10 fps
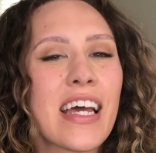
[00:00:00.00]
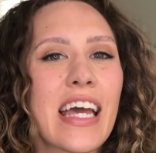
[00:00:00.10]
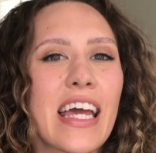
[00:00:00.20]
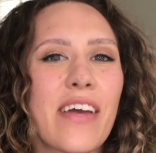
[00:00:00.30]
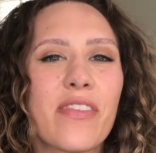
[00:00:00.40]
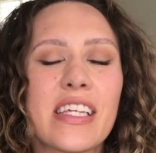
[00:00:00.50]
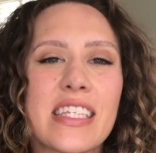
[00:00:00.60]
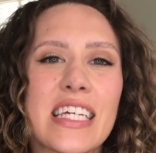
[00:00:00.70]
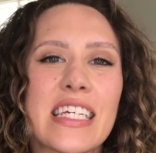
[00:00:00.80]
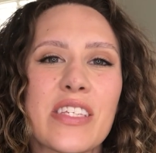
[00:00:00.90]
If this
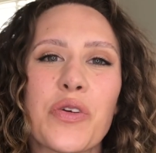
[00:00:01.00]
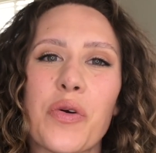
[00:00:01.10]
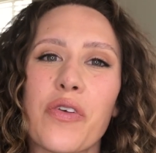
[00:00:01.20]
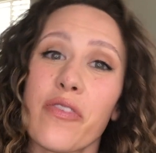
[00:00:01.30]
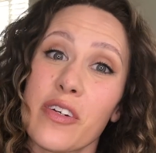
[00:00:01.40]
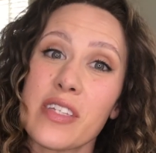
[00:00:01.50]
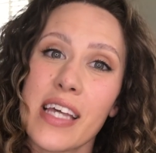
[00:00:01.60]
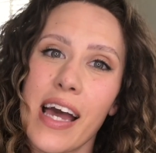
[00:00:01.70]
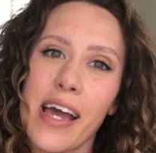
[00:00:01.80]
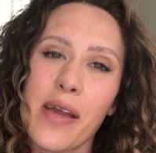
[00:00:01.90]
is your first
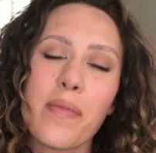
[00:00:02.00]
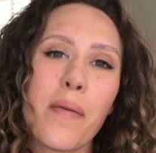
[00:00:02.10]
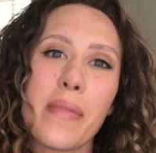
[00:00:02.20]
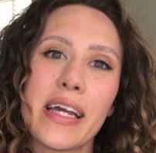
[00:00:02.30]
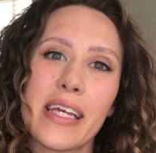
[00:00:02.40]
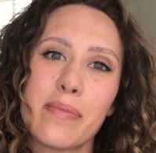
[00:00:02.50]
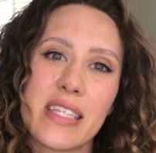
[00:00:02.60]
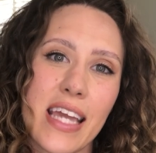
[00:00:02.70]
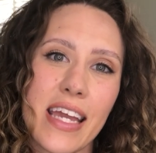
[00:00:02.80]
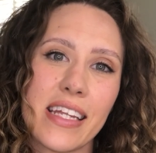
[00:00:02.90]
time, my name's
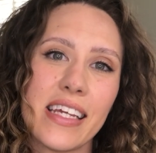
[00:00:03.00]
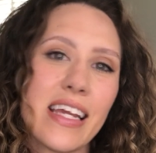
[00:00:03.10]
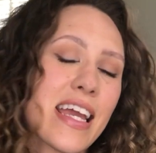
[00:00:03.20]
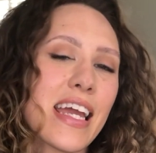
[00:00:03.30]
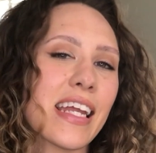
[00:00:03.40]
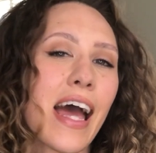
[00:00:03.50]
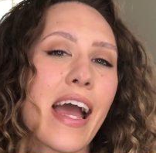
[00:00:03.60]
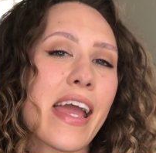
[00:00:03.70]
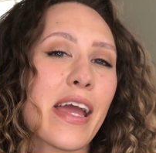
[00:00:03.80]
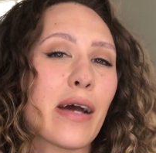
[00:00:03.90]
Katie and I
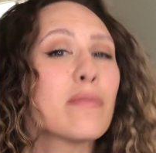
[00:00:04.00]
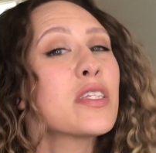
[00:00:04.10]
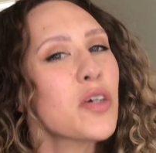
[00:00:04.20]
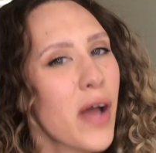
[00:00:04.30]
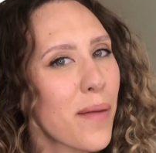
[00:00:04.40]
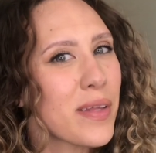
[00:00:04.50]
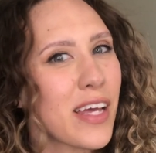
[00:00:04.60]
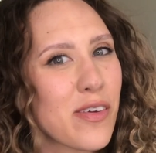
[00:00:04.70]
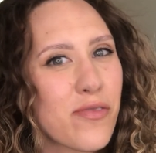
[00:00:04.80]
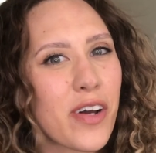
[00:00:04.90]
am so happy that you
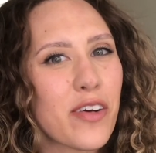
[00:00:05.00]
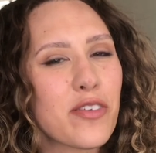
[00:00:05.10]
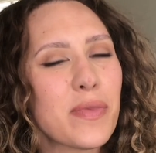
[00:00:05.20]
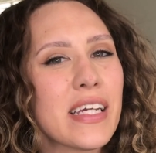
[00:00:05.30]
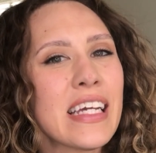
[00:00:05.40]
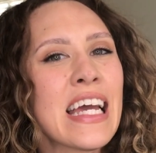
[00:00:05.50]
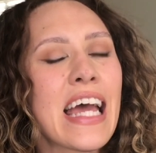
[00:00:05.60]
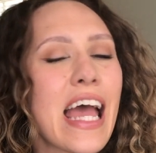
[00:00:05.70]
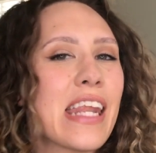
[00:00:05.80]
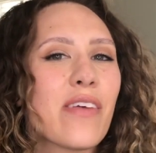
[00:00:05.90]
found me.
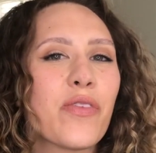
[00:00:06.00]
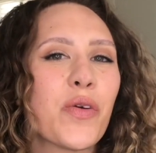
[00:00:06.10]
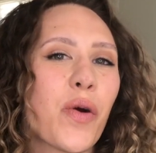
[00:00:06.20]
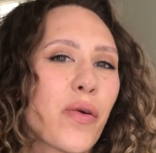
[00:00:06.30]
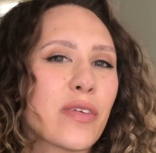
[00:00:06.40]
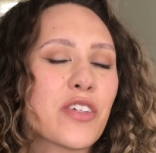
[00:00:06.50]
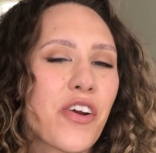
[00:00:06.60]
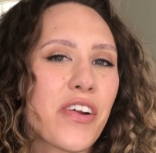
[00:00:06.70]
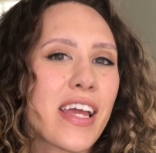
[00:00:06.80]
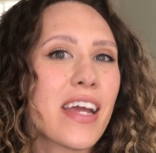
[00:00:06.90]
And if you are
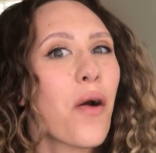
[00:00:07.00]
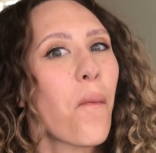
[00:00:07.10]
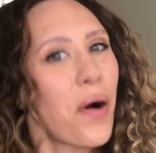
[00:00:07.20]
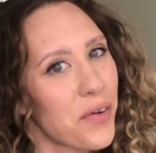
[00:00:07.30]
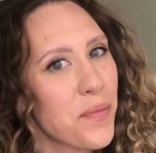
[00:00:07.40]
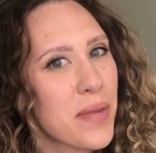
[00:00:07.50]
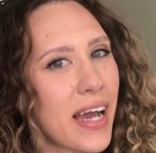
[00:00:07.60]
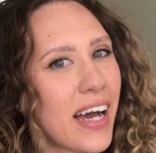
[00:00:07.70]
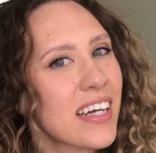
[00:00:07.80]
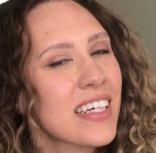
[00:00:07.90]
returning, welcome
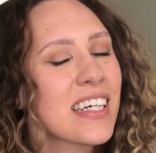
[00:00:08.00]
back.